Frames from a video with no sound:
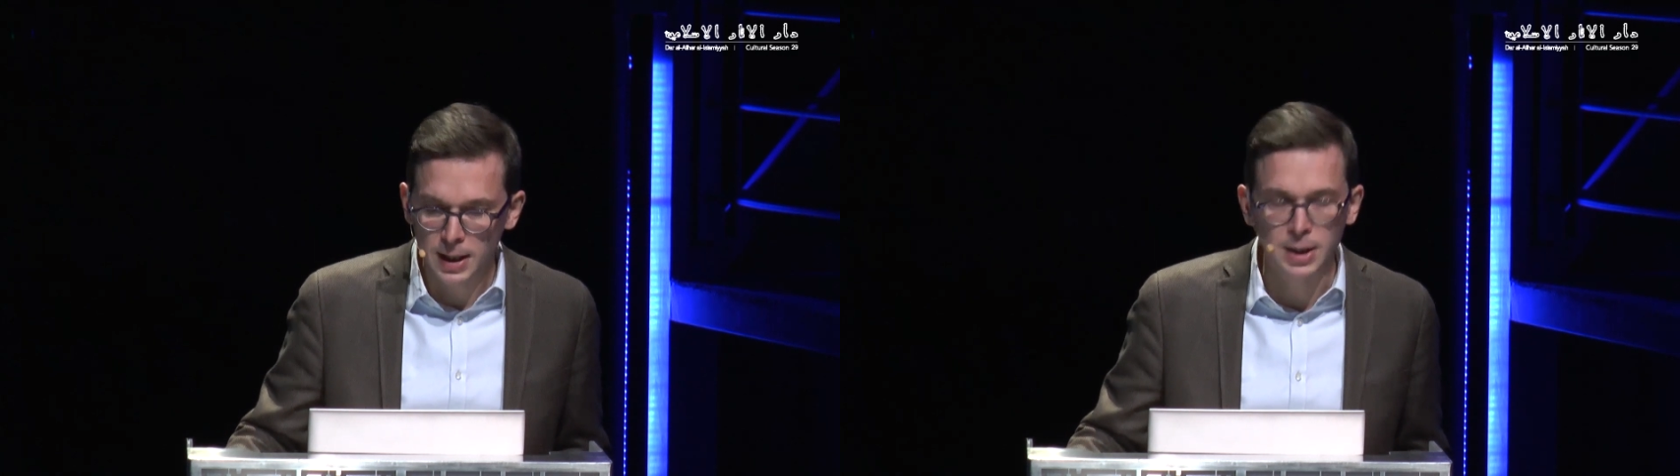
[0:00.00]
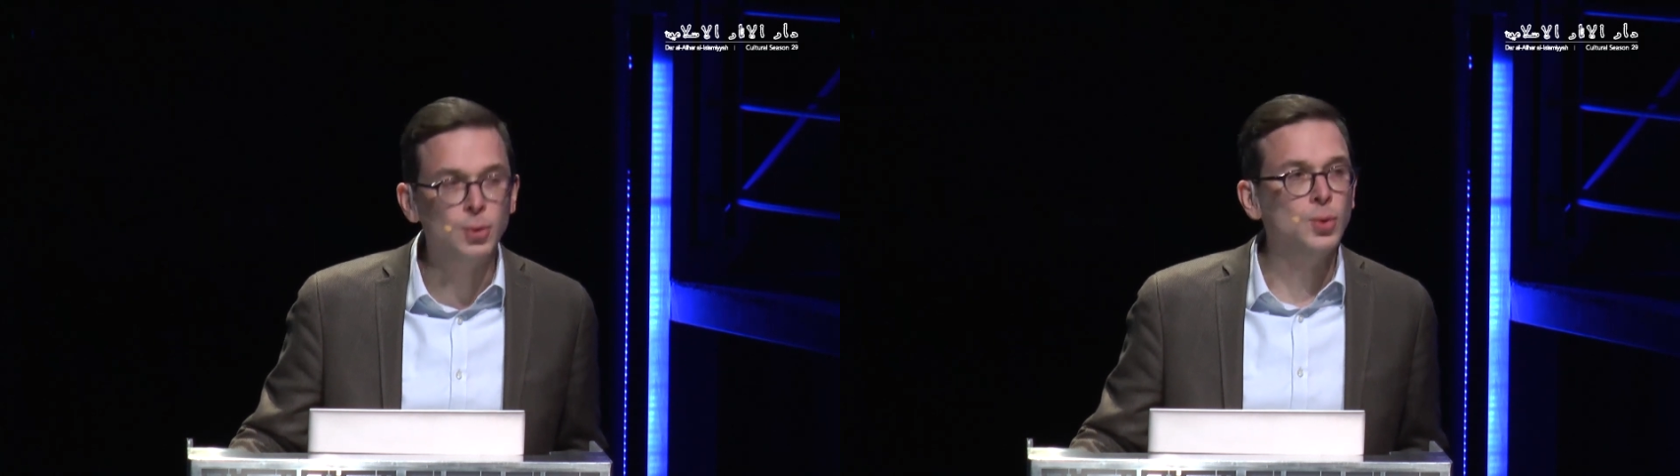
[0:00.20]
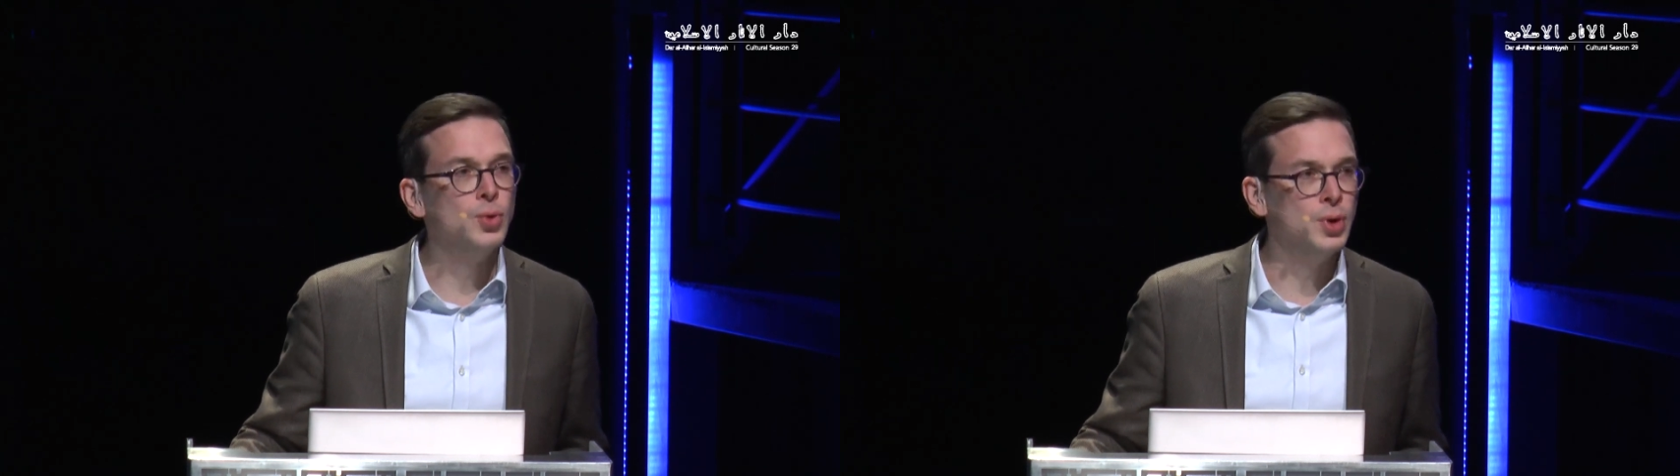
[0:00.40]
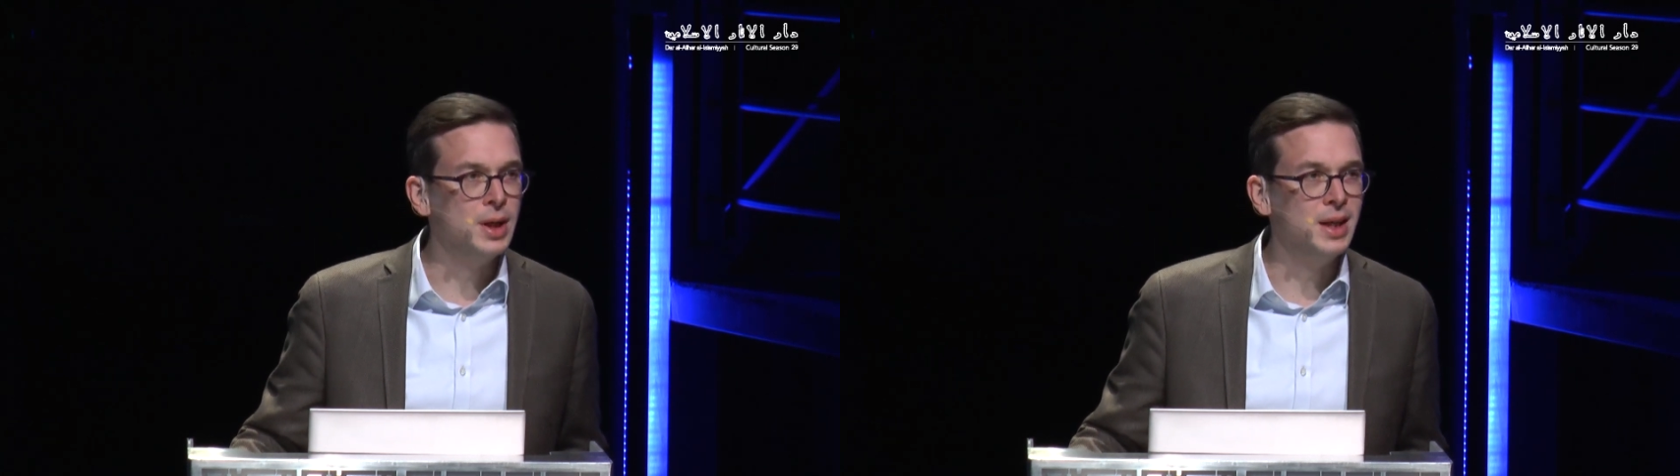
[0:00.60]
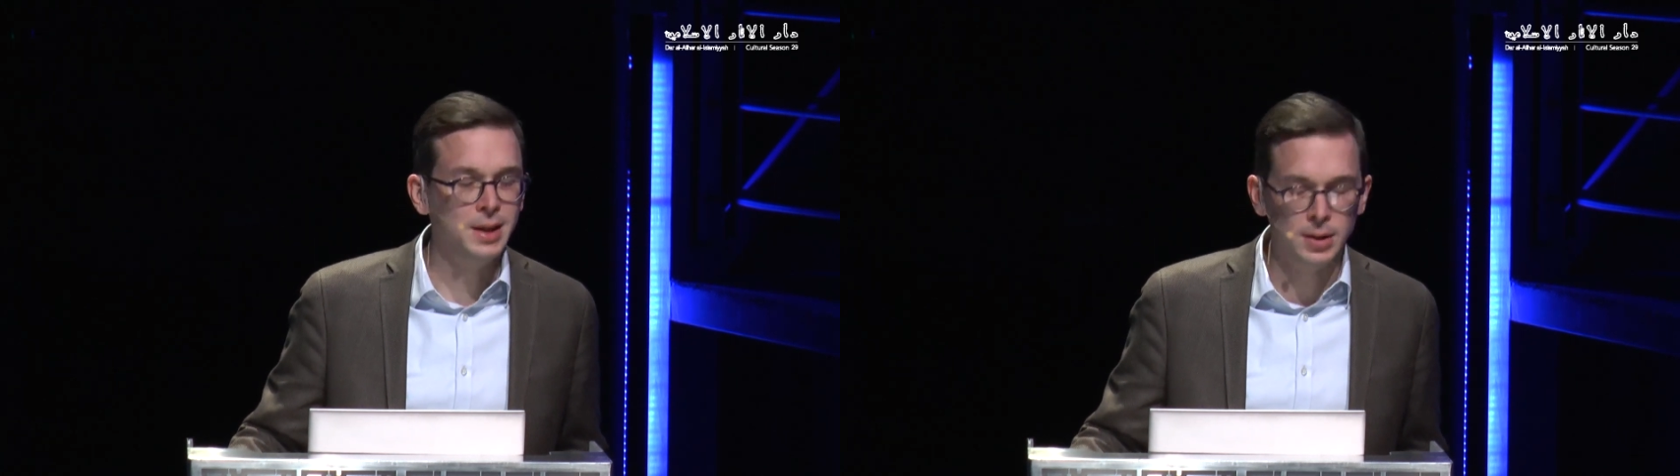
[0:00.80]
you
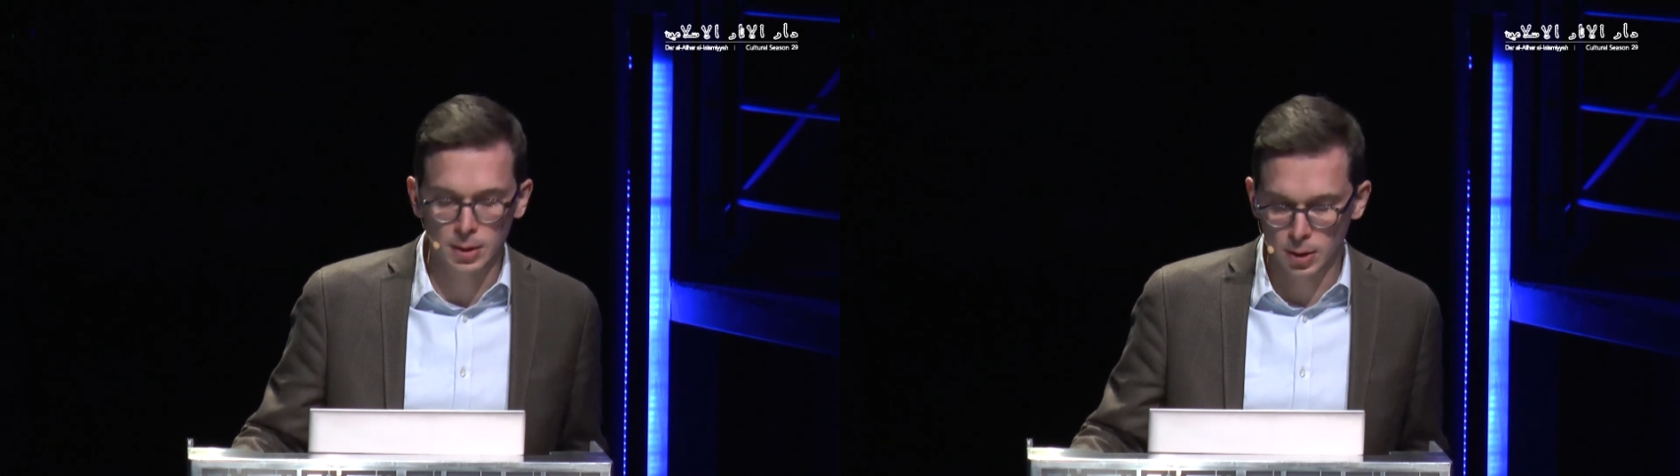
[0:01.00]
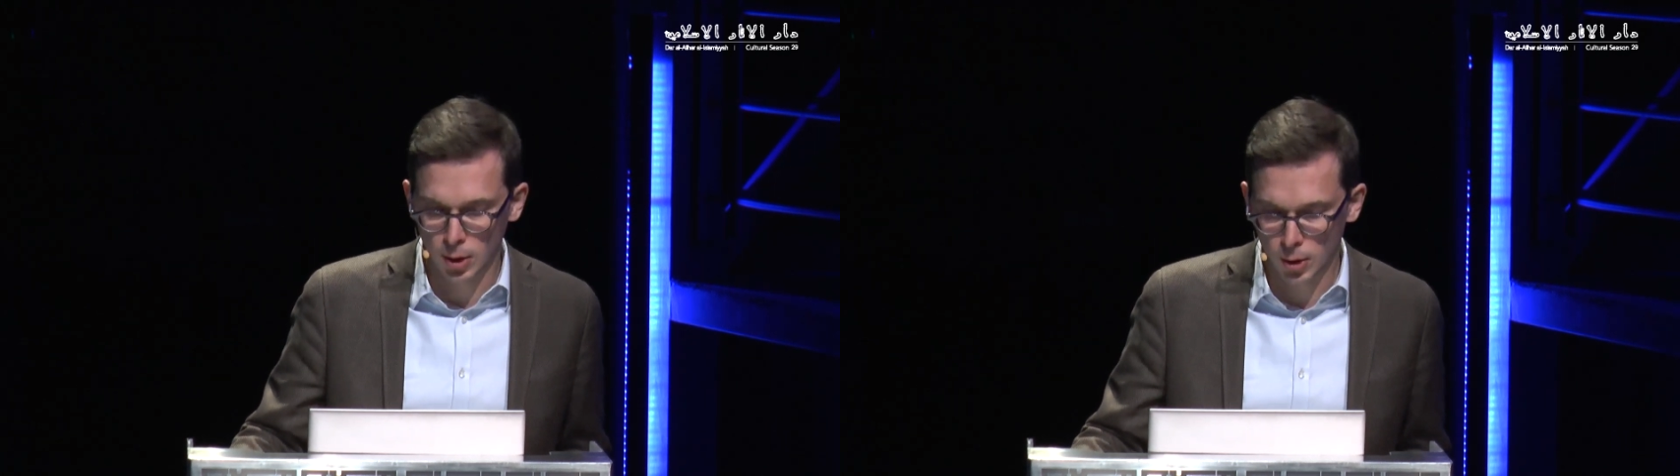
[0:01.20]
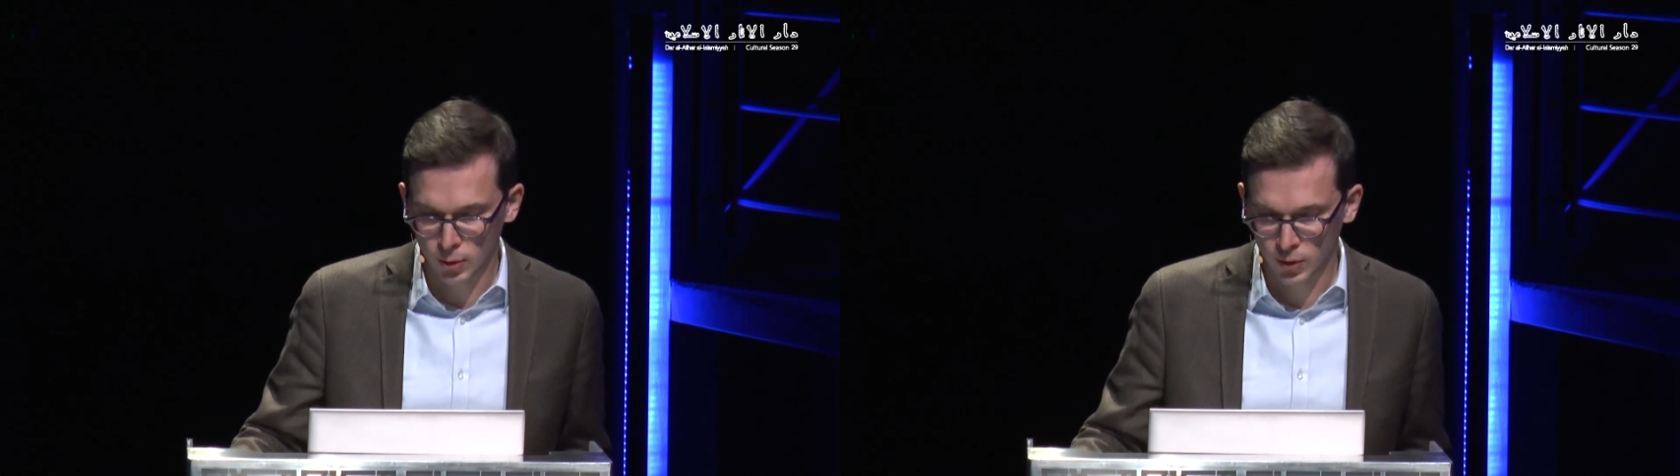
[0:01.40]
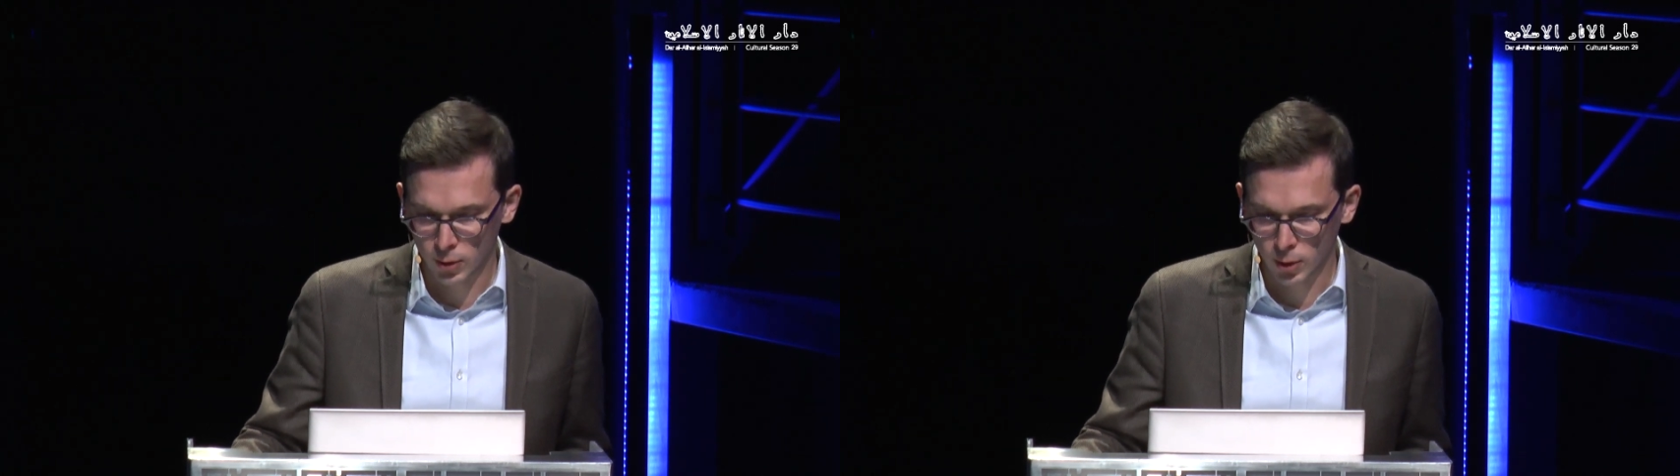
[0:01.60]
need a closer